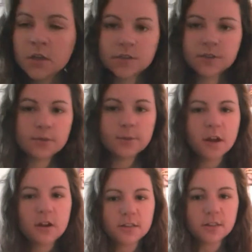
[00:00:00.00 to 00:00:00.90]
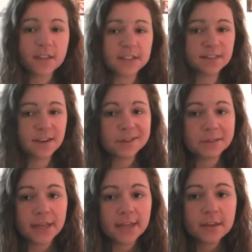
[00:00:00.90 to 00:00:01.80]
So regarding the things that I
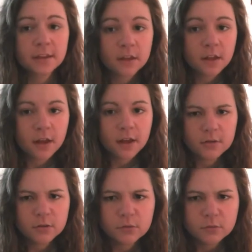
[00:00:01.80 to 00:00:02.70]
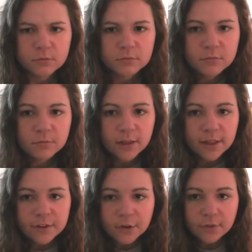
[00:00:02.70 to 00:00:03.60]
like, I
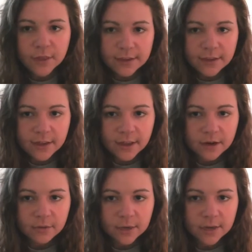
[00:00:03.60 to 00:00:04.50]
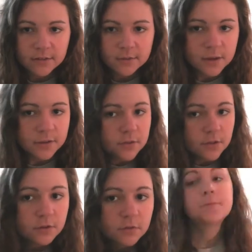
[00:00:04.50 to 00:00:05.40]
don't like hair when it has a mind of its
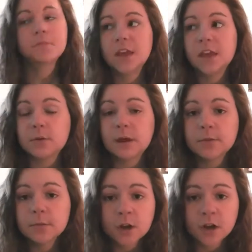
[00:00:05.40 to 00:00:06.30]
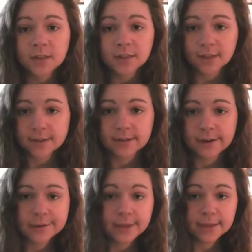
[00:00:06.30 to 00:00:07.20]
own. Anyway, regarding the things that
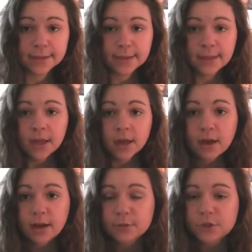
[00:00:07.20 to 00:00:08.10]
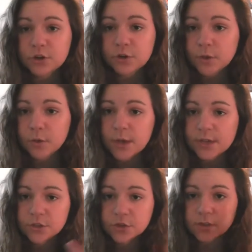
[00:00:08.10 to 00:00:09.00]
I like, I will show you
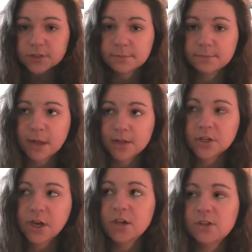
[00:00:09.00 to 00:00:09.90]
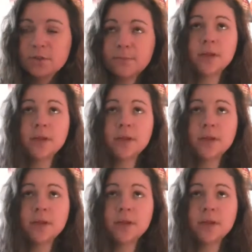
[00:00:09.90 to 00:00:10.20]
a short montage